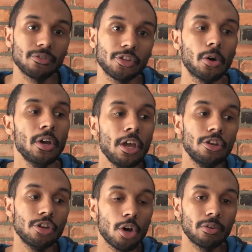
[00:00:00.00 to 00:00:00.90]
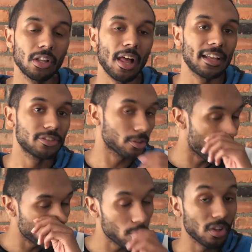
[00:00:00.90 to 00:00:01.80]
So no to classes. There
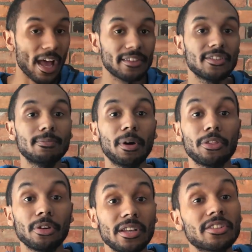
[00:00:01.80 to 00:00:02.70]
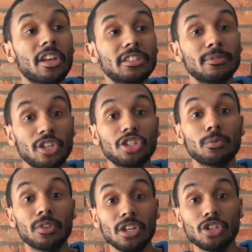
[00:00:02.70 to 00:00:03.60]
are no classes, but there is customization
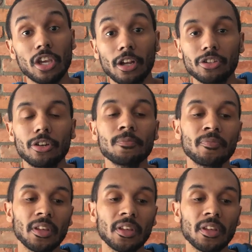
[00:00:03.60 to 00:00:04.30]
with each character.